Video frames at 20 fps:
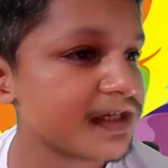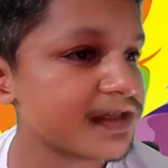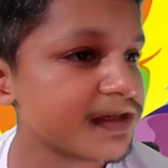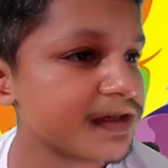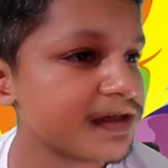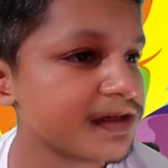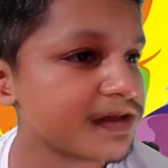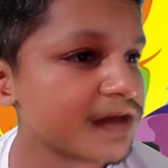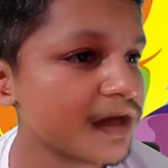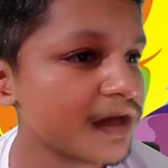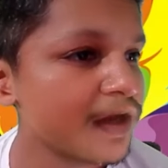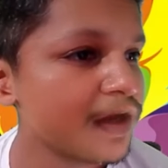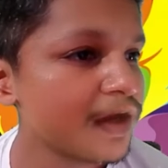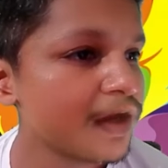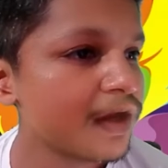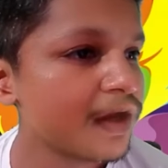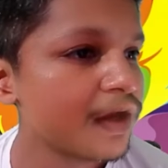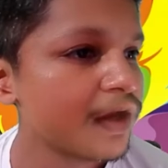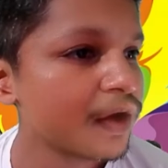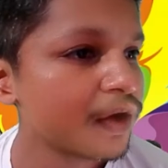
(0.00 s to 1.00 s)

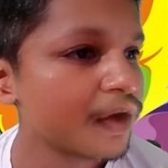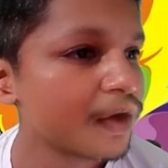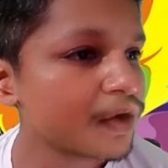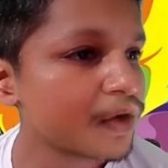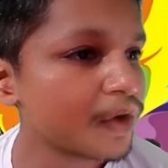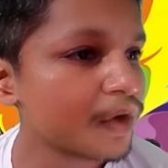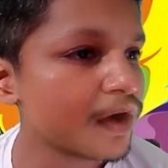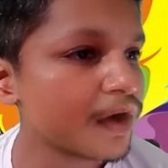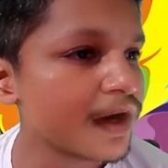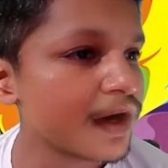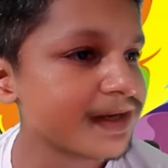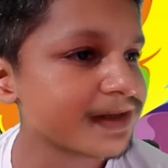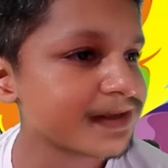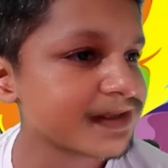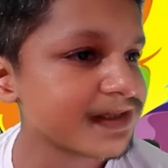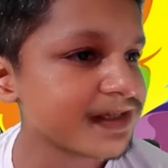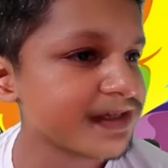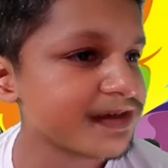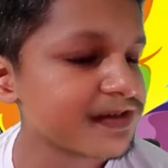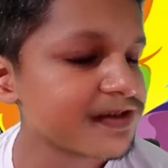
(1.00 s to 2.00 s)
coerces Dom's
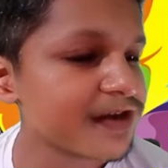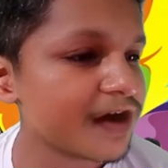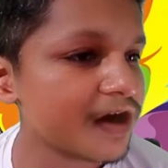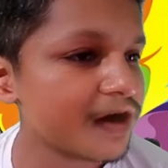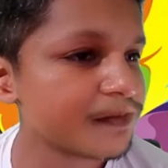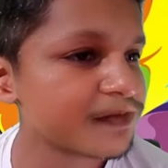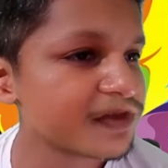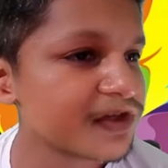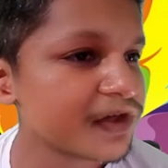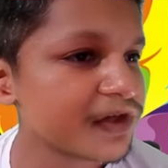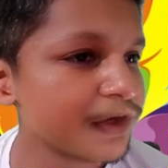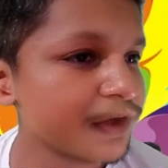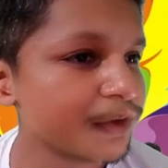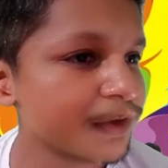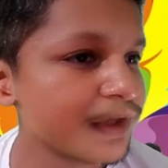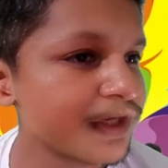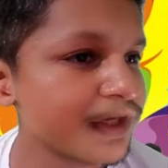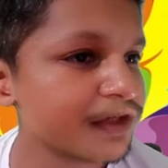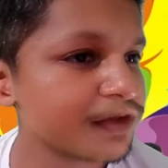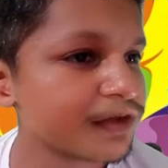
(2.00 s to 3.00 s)
crew into going
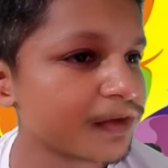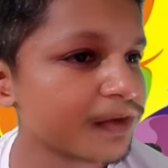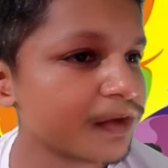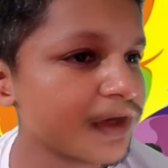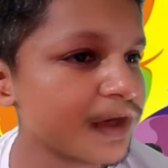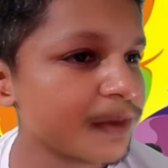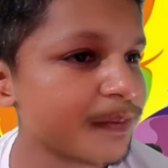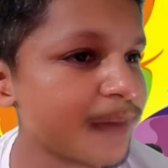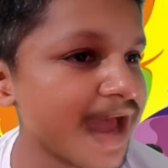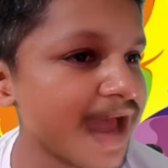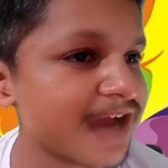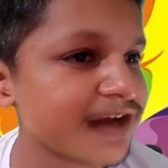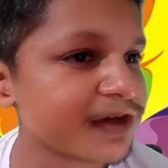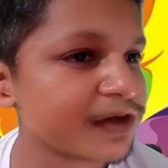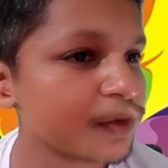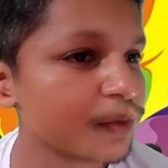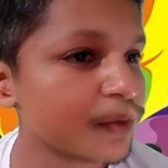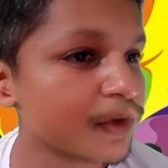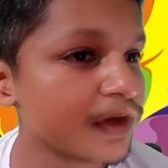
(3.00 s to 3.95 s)
back to work for him.